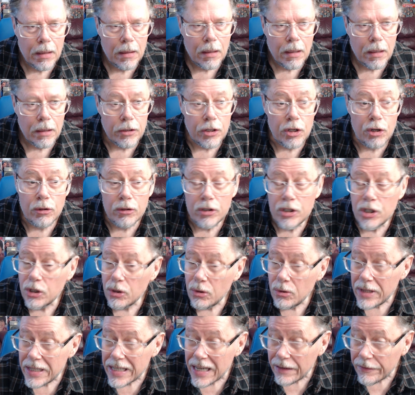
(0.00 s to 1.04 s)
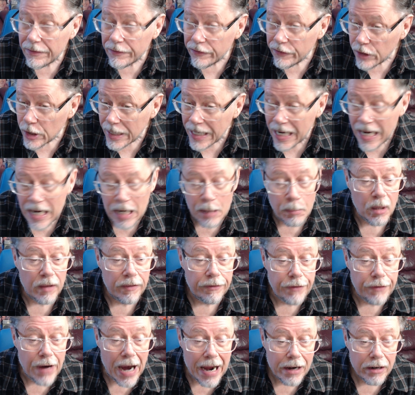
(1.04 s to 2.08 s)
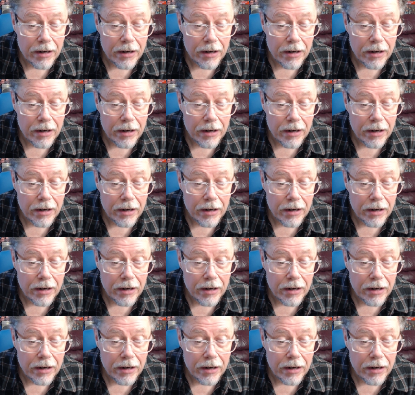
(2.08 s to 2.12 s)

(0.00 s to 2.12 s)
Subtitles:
U2, The Unforgettable Fire,